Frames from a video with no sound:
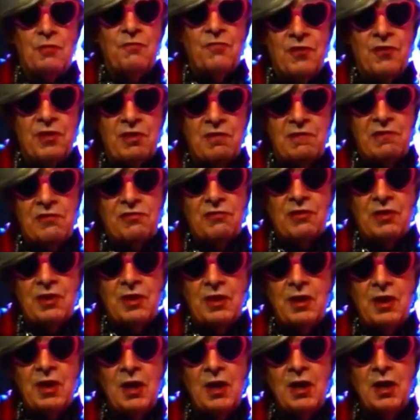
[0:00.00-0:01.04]
variously,
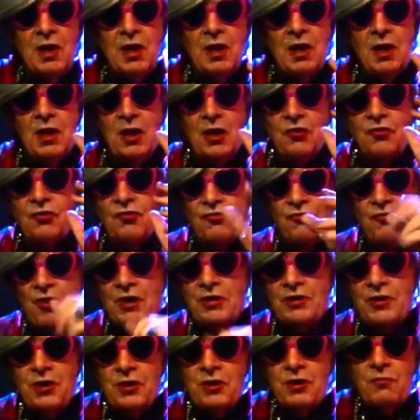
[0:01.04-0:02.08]

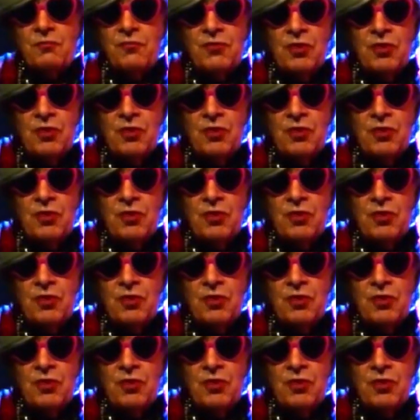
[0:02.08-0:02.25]
instructing them to